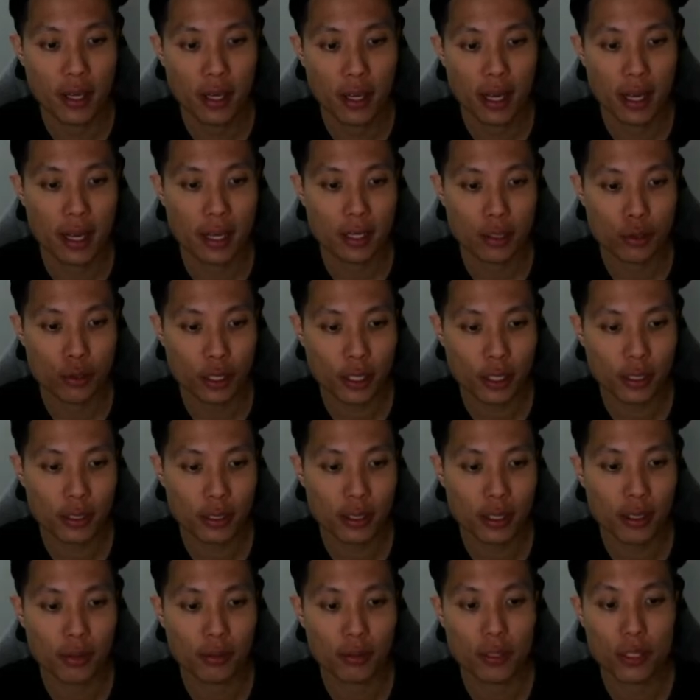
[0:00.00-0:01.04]
I extracted
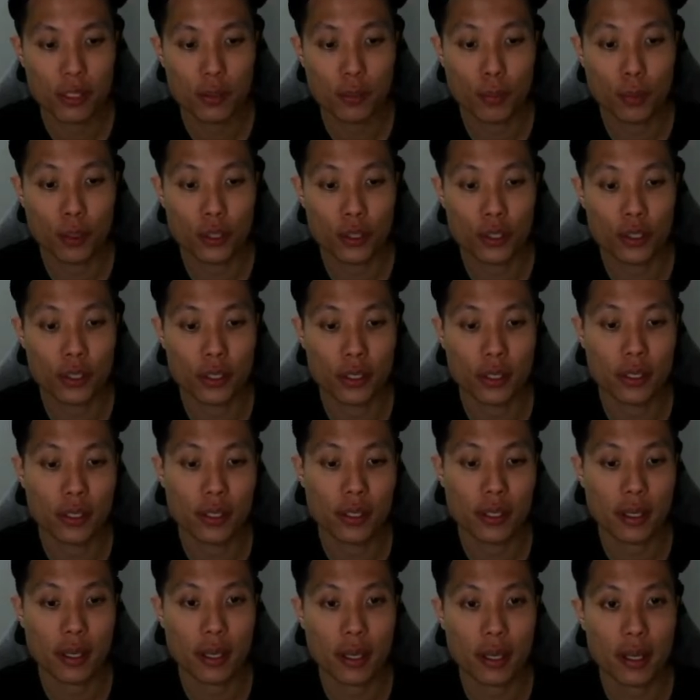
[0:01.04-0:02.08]
out this portion
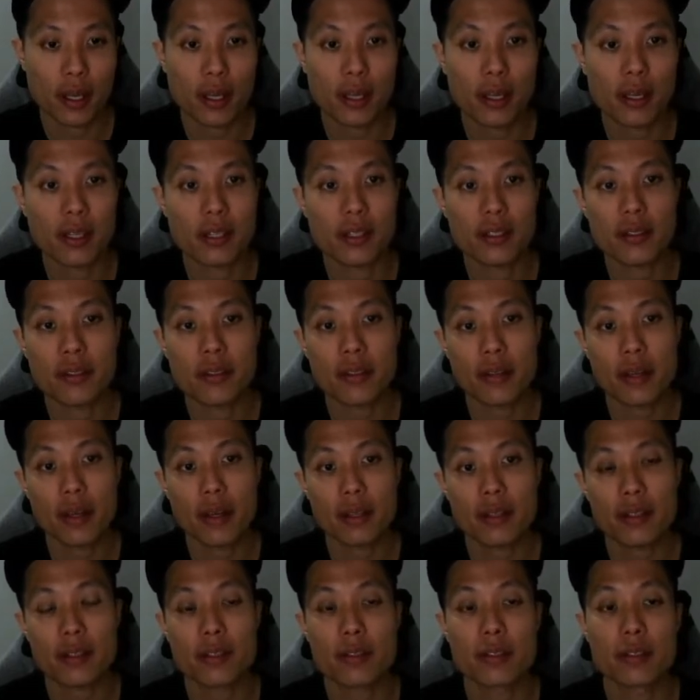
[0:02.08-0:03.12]
and it
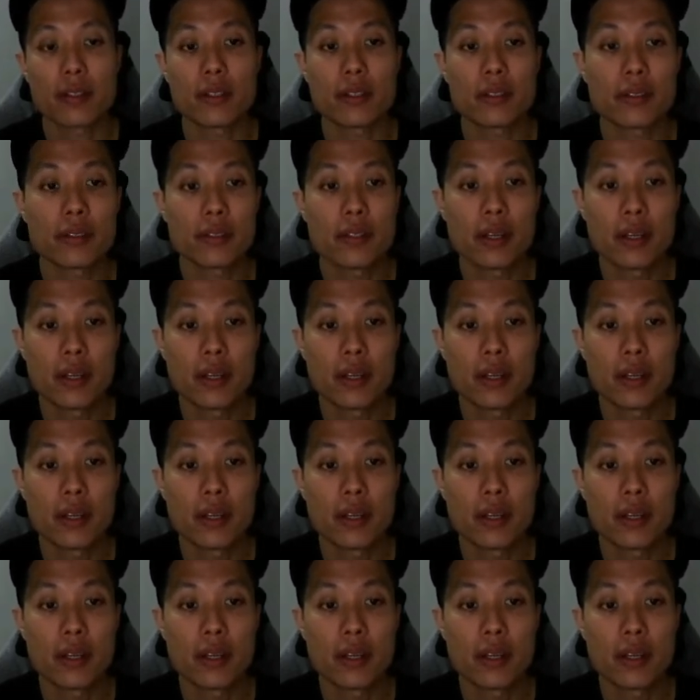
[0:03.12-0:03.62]
says this.